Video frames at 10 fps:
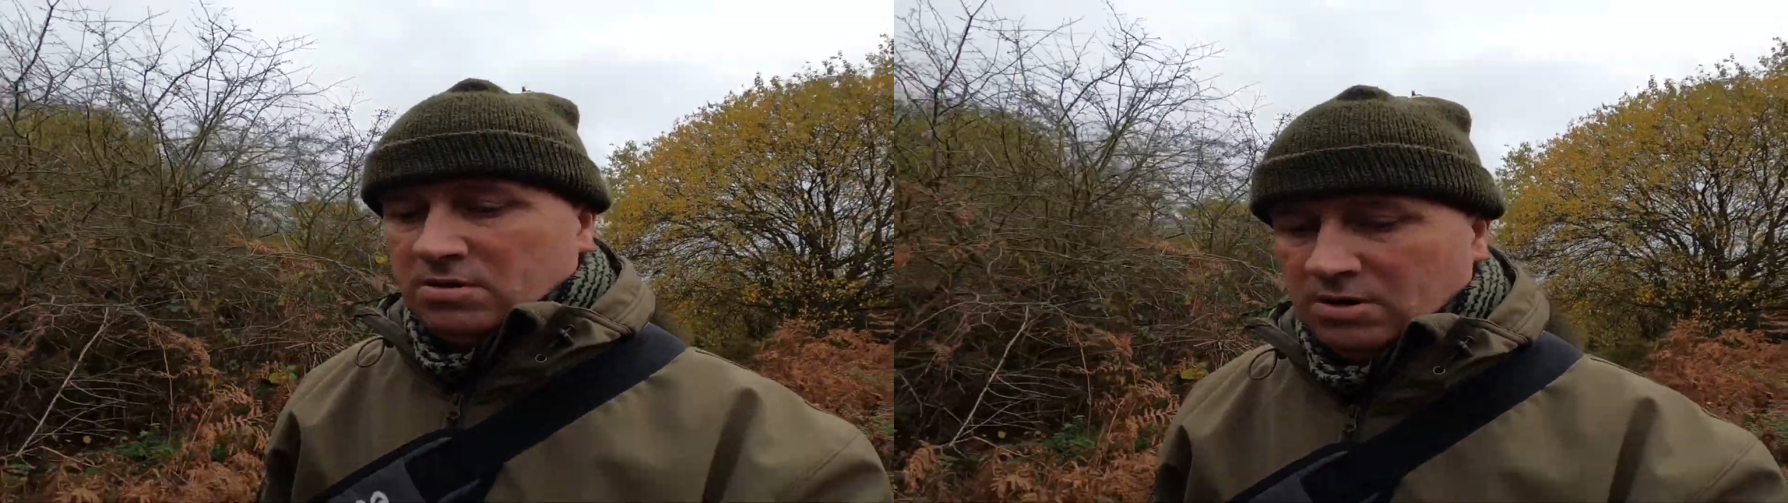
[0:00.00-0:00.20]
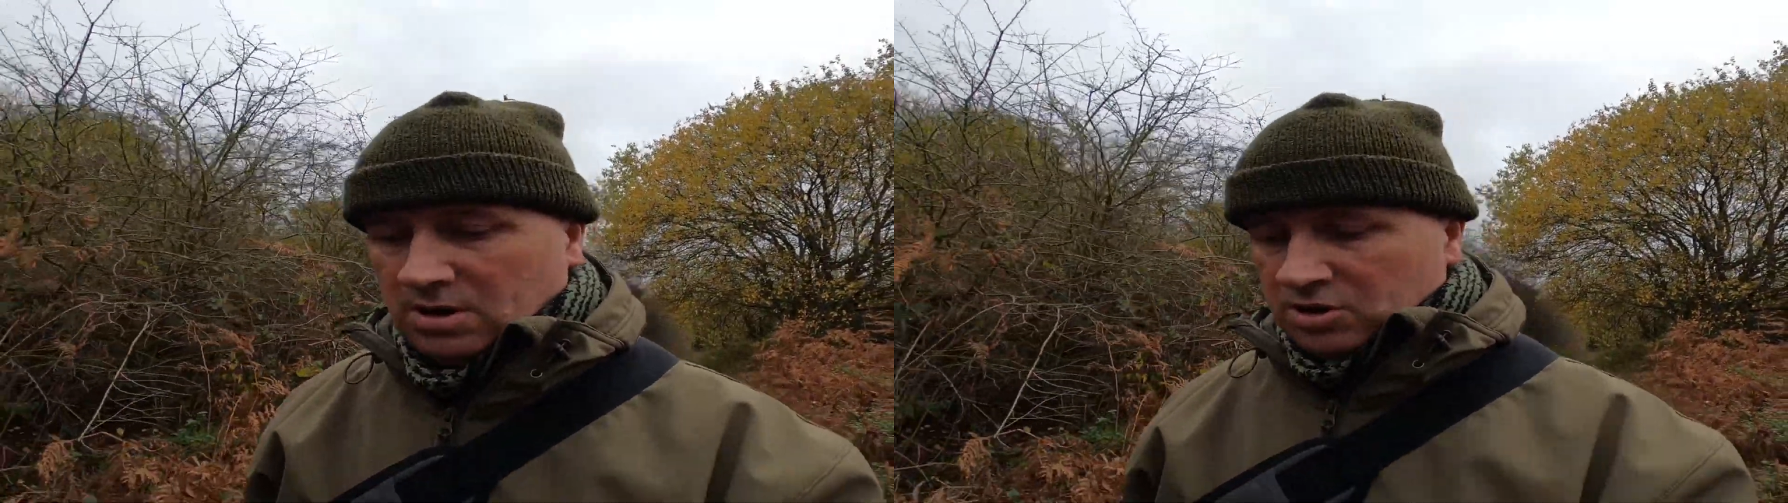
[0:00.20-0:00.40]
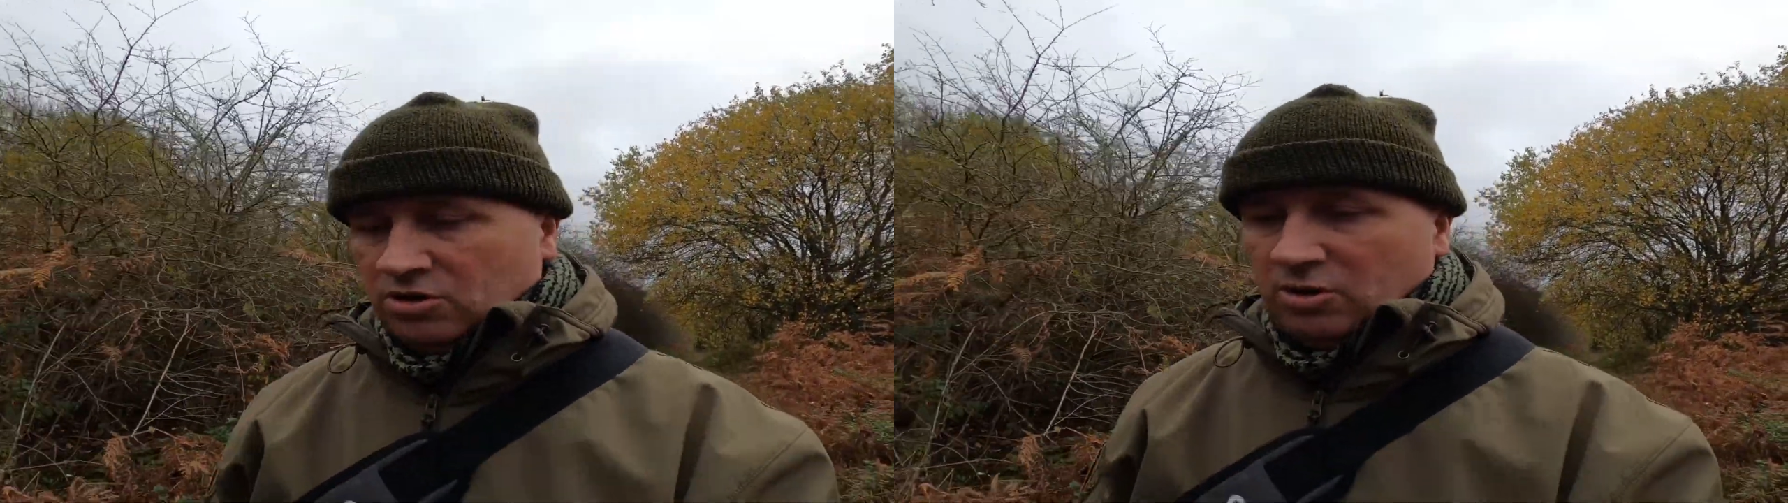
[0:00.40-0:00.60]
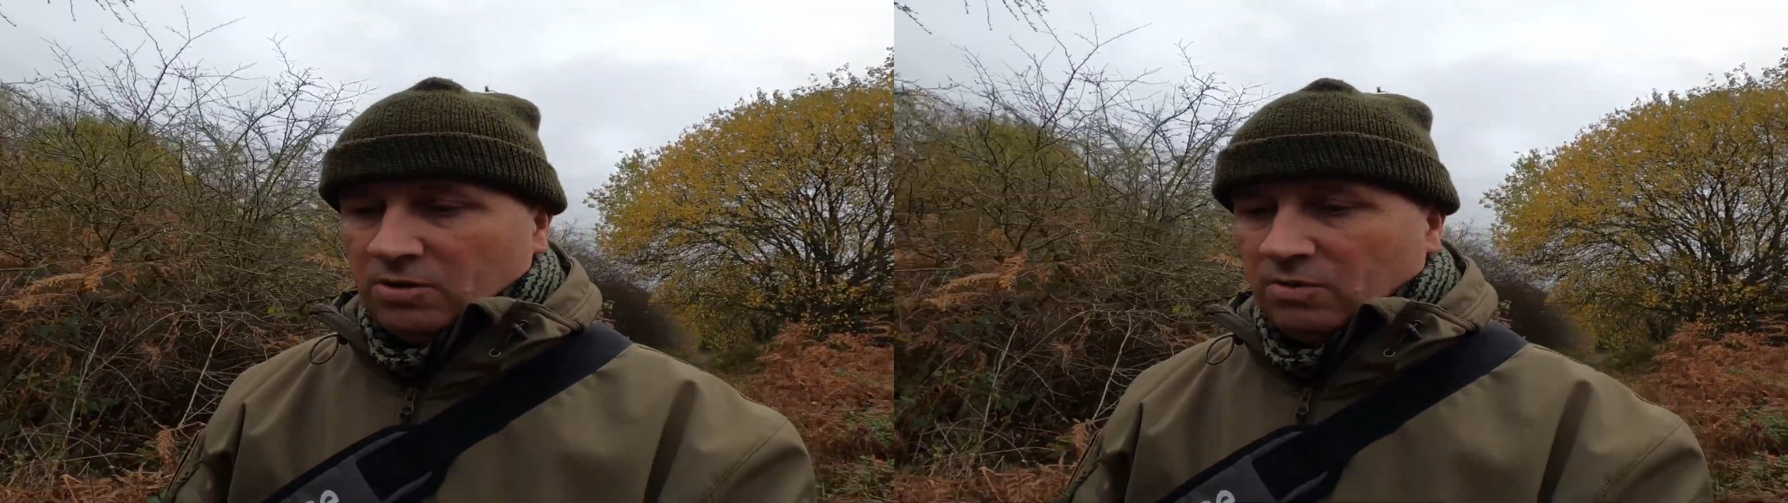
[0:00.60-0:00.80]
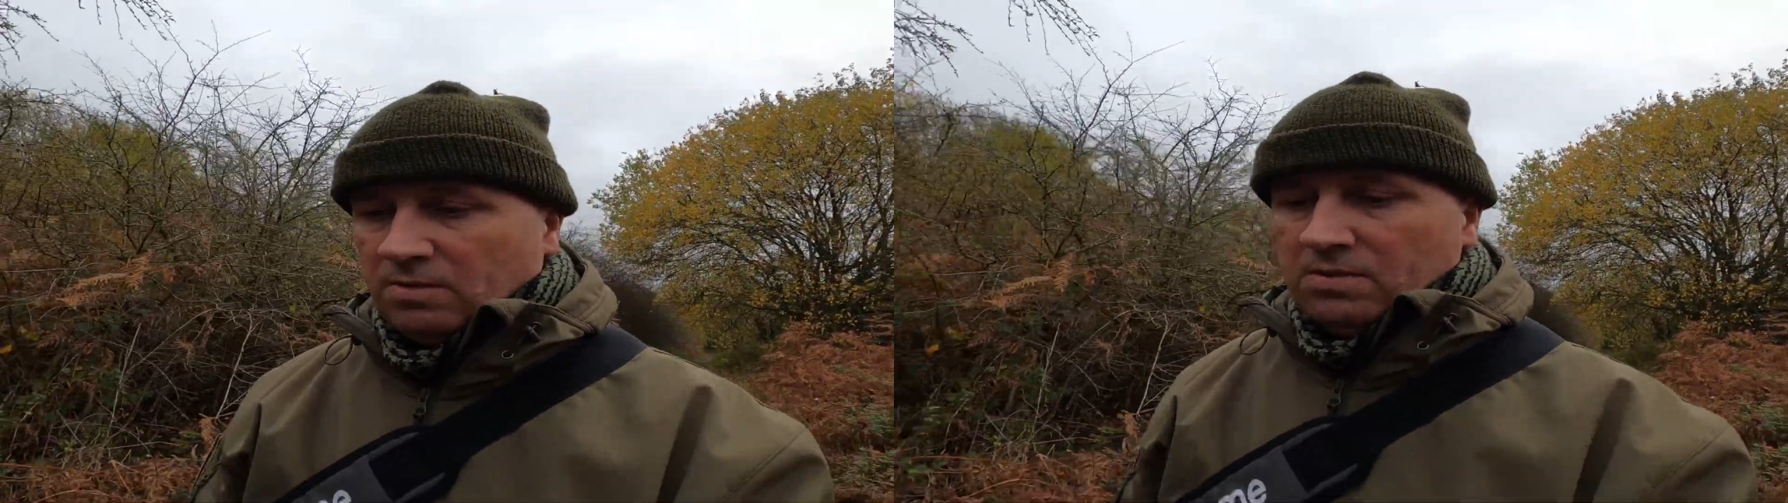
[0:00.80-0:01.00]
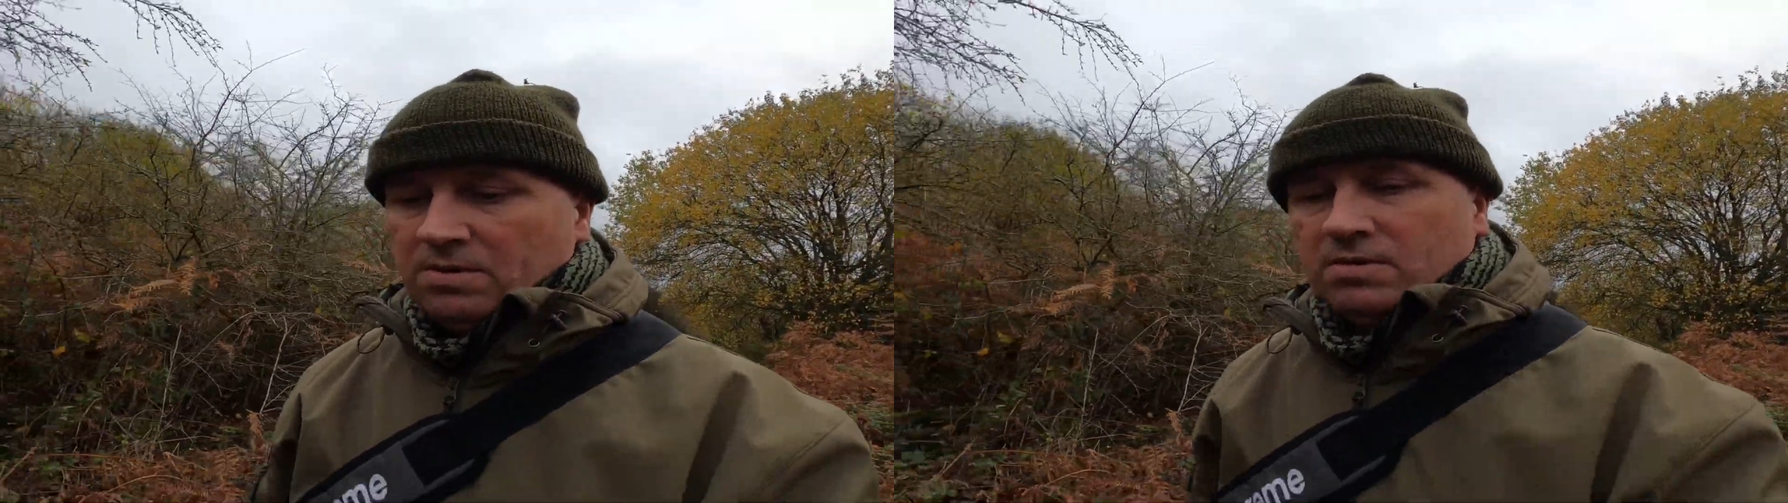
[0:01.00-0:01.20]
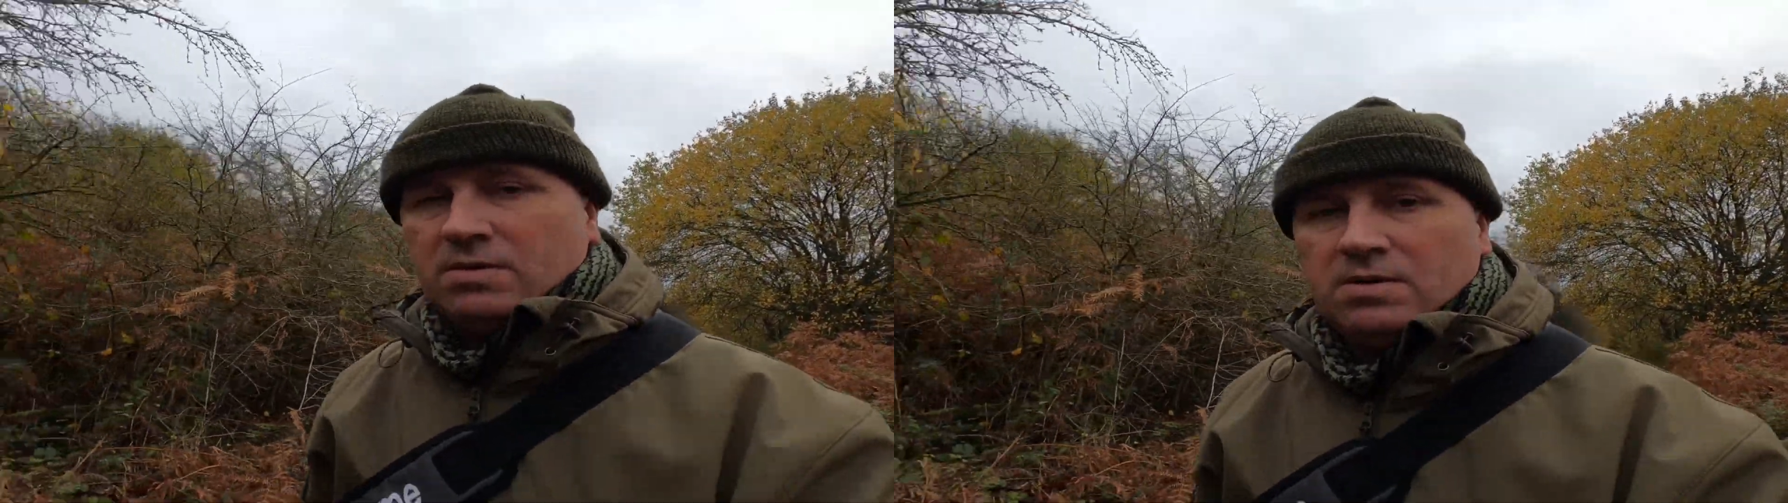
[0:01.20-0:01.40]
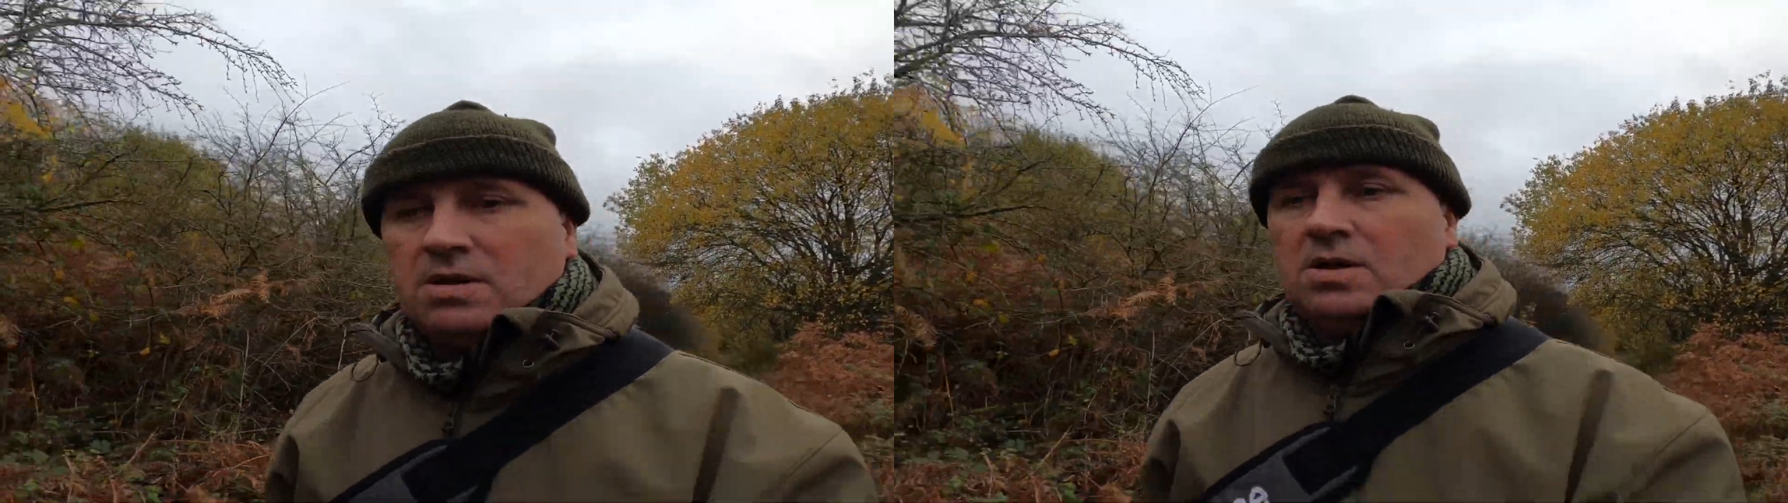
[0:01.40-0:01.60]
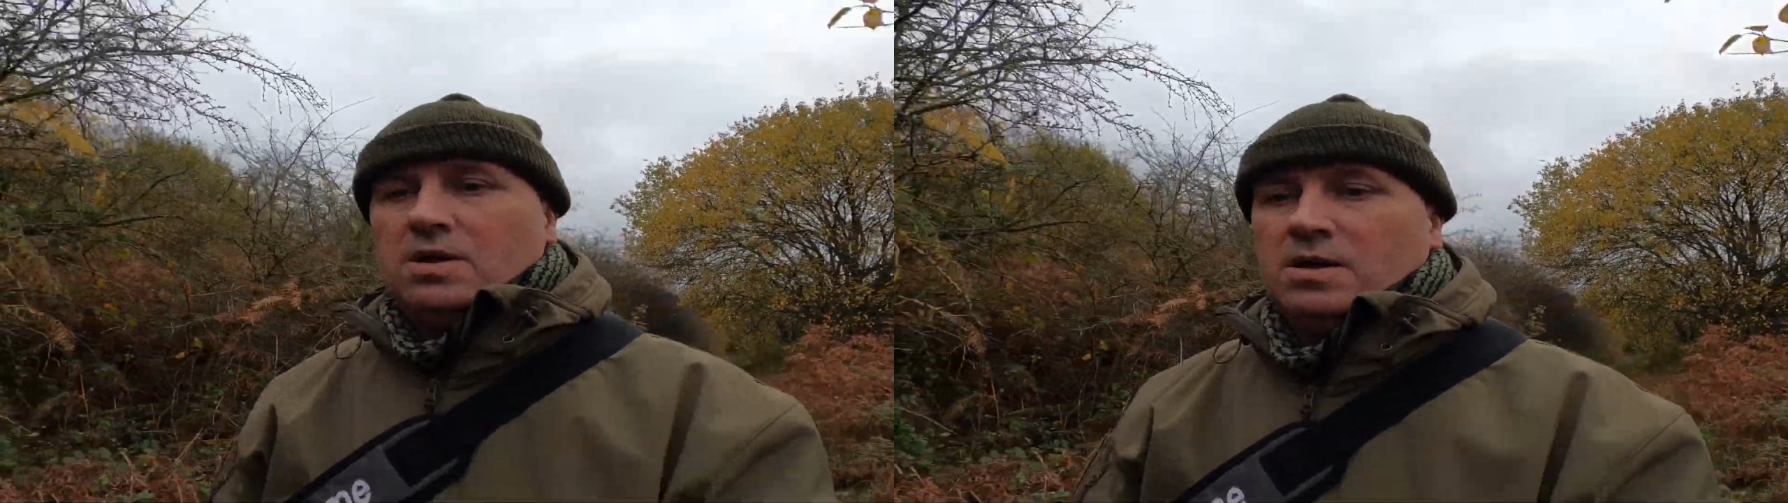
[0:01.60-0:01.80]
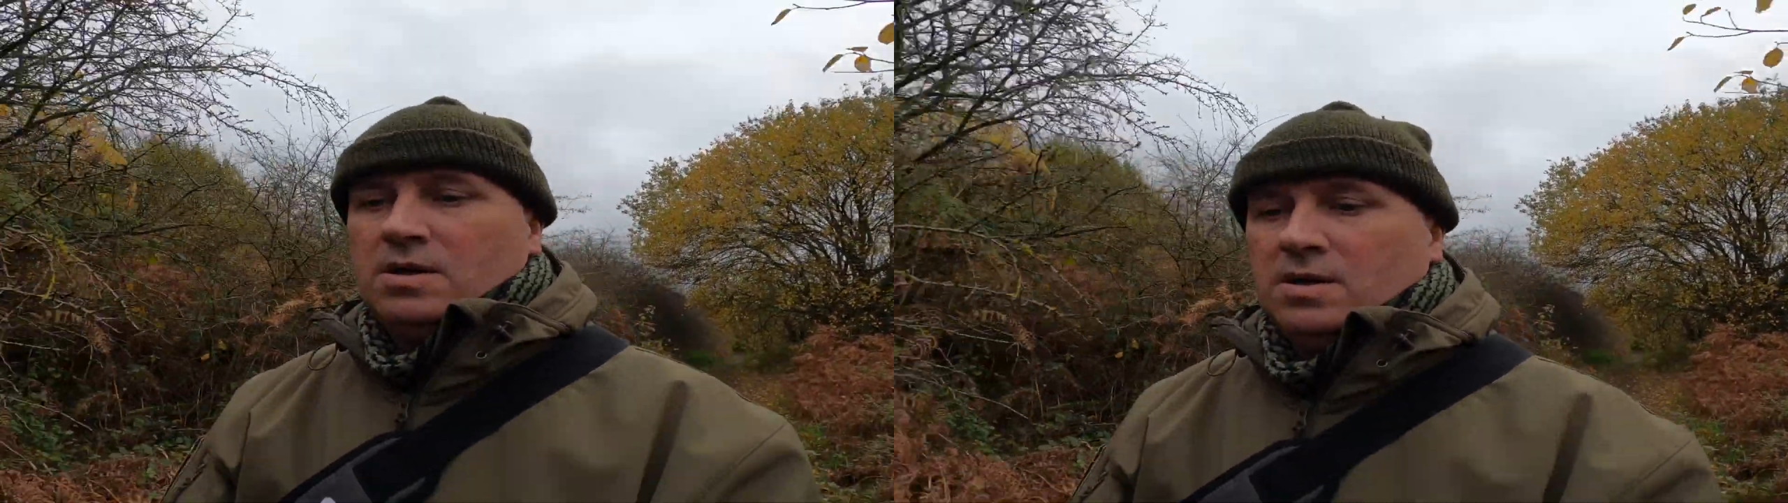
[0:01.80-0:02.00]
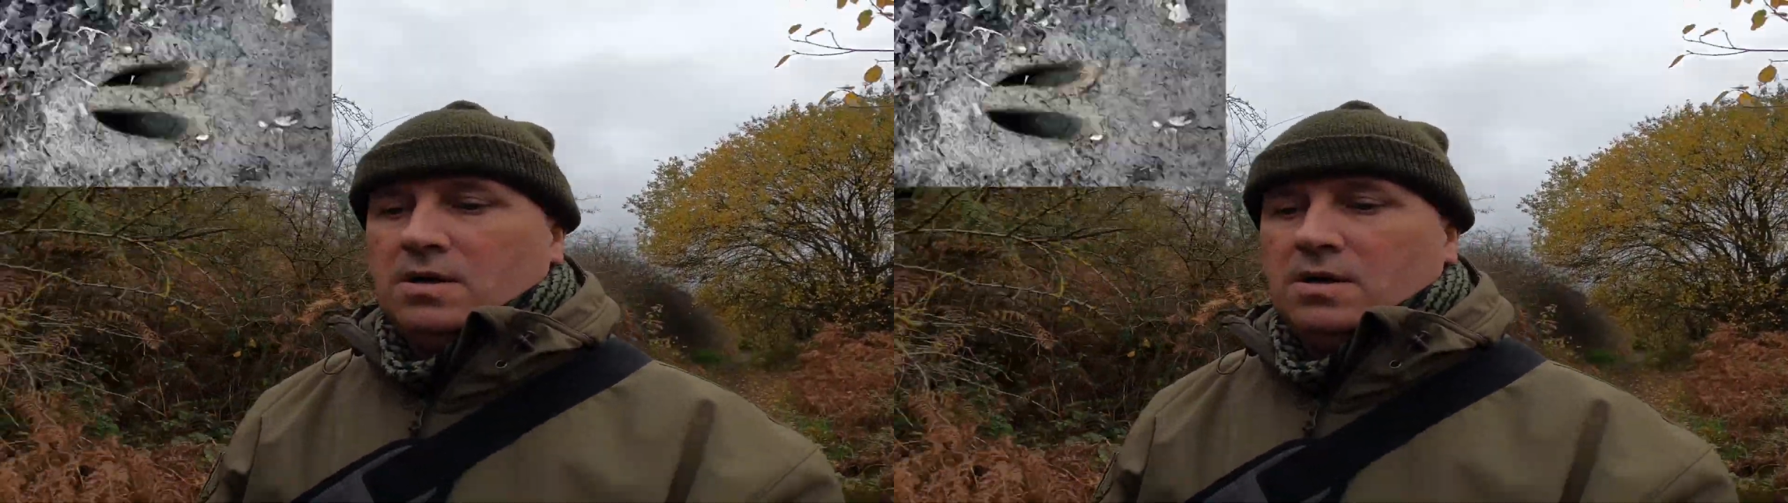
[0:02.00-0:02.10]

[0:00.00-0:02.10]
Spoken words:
I'll show you one. Yay.